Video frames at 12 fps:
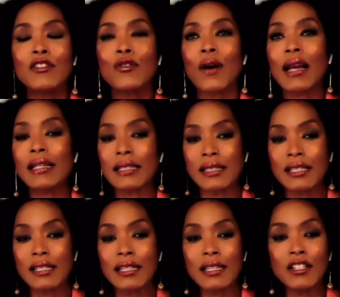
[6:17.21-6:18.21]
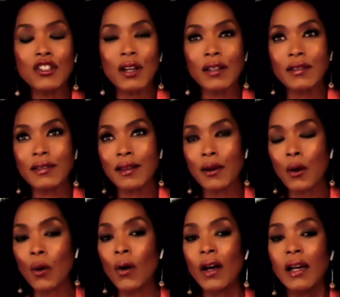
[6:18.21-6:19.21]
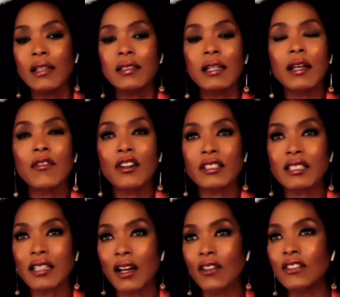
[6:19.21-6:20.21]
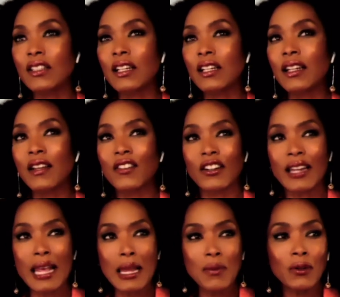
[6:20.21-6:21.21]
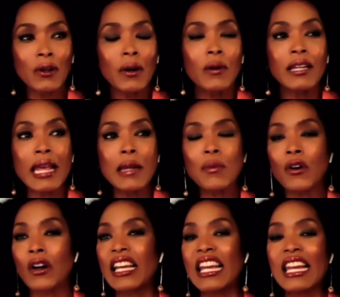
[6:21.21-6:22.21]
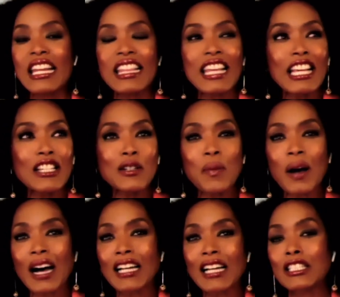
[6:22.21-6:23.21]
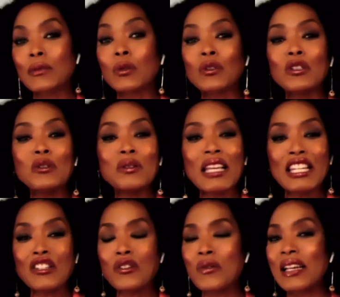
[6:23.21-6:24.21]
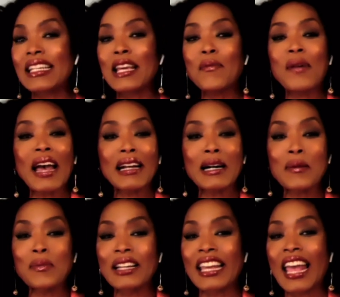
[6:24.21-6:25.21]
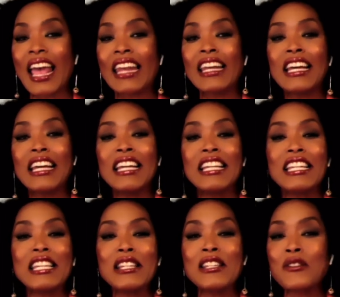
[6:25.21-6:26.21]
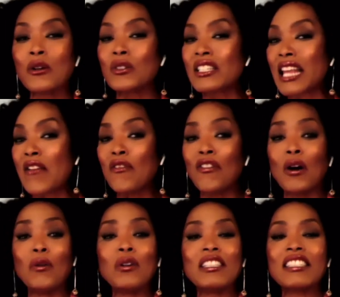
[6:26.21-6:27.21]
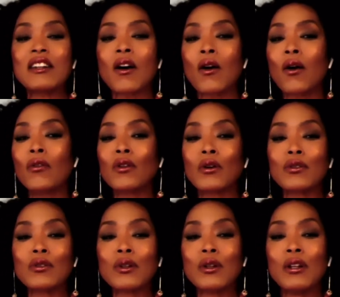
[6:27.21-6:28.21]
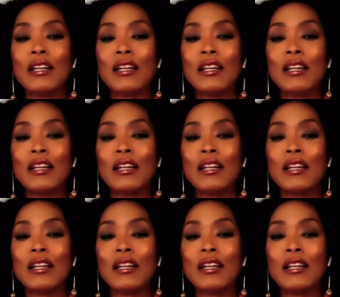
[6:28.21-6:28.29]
tried to teach us, you know, to love ourselves, to love our neighbor, neighbor, anything is possible. You can do it. Get back up again. You know, stay focused. All those